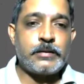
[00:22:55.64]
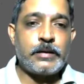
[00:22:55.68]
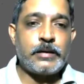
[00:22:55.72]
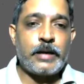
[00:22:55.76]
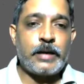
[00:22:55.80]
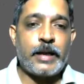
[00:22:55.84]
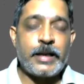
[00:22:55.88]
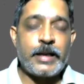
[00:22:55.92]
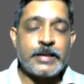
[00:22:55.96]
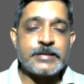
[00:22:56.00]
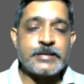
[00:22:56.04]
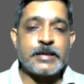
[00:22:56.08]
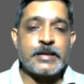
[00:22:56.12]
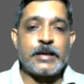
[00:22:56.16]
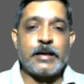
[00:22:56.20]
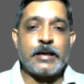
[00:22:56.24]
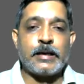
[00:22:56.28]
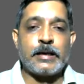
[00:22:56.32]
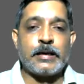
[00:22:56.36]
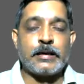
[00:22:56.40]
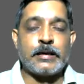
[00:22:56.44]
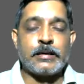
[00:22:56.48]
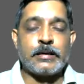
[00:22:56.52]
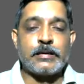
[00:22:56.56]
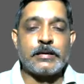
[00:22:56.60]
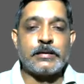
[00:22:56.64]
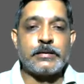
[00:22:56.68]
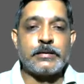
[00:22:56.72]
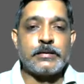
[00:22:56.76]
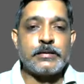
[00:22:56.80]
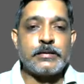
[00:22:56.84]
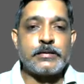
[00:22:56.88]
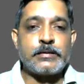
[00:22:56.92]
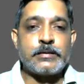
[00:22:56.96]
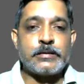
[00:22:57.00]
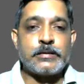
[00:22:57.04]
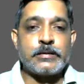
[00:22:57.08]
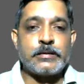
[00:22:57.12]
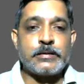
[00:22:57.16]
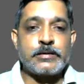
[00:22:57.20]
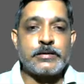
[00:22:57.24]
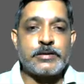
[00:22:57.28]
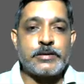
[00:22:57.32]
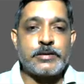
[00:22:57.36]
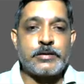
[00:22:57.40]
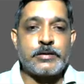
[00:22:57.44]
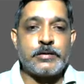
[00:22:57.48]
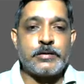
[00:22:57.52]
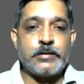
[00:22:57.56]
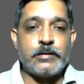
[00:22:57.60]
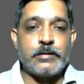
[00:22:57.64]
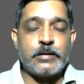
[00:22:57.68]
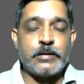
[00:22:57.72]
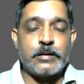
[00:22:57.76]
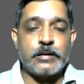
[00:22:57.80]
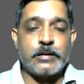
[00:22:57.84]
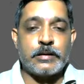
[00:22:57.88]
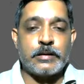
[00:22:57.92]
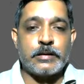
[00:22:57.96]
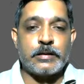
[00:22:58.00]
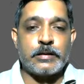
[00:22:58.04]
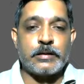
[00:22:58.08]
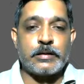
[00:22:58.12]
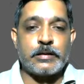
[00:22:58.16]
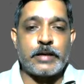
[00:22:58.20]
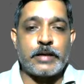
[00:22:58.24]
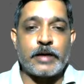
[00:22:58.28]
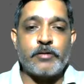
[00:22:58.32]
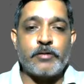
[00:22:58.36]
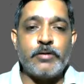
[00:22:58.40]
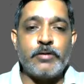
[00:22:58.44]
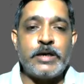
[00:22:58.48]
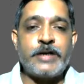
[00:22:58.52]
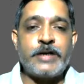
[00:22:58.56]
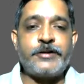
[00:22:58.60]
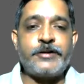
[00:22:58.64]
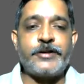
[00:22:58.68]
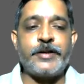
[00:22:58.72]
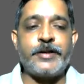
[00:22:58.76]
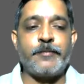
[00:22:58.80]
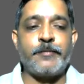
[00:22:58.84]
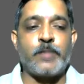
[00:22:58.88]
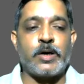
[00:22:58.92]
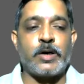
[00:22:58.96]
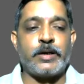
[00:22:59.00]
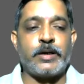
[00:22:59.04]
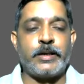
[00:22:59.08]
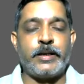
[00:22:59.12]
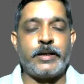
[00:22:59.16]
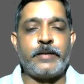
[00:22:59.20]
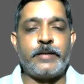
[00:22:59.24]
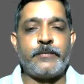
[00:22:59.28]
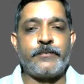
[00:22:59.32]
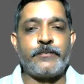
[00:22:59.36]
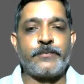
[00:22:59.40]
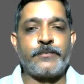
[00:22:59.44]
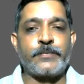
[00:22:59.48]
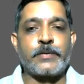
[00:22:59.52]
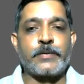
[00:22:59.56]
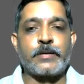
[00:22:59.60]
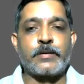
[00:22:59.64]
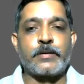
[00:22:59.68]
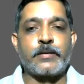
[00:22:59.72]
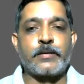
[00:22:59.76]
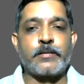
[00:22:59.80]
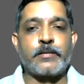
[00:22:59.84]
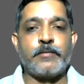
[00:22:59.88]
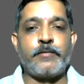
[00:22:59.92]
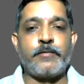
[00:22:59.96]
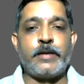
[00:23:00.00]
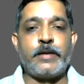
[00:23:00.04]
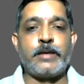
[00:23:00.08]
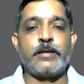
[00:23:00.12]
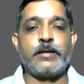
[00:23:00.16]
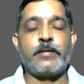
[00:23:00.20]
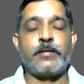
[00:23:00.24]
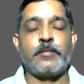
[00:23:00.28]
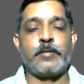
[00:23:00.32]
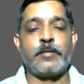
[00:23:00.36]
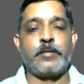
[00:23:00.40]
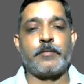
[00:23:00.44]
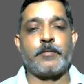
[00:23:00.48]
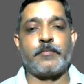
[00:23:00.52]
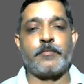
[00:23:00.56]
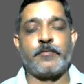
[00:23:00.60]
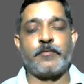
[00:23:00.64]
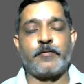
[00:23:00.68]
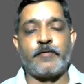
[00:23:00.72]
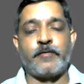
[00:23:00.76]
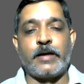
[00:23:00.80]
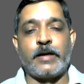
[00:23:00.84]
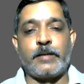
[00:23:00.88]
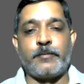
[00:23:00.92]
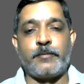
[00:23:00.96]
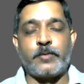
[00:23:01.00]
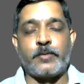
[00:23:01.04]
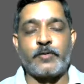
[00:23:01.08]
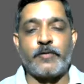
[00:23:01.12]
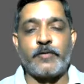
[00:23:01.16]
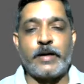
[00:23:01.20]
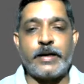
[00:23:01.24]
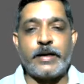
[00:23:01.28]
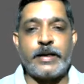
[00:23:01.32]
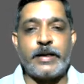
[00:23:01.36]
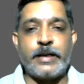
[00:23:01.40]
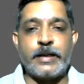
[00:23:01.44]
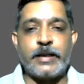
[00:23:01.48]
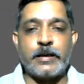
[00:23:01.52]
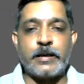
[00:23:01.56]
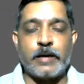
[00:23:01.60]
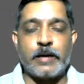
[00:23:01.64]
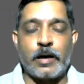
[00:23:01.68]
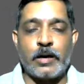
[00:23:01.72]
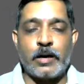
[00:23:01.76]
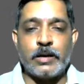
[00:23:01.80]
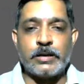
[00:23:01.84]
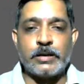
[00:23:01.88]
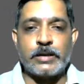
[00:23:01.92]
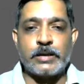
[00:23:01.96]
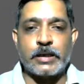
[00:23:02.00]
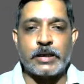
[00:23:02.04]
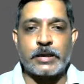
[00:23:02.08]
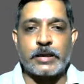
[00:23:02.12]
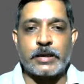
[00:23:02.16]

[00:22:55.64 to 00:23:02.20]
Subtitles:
as a regulatory body, when while providing all the